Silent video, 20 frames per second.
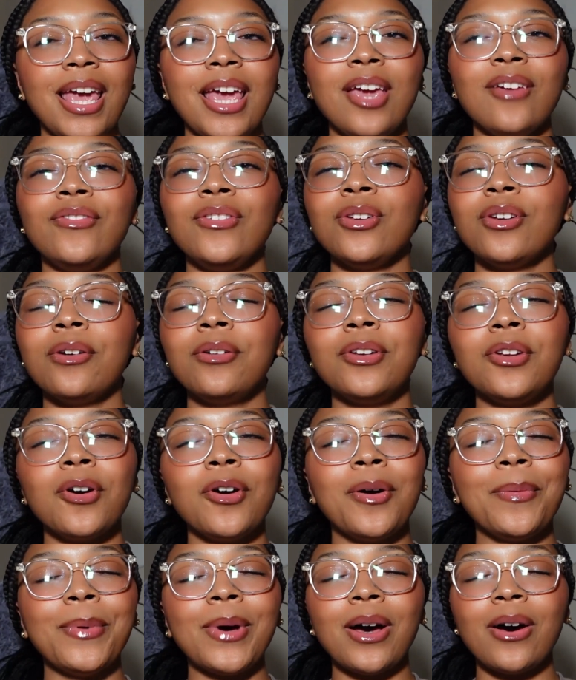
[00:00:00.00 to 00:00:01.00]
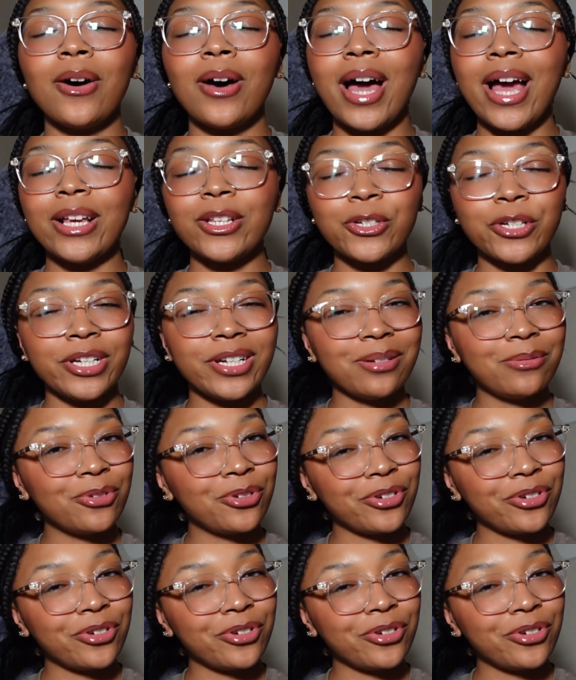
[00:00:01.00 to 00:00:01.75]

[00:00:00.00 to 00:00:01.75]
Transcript: If you don't know about Ice Cream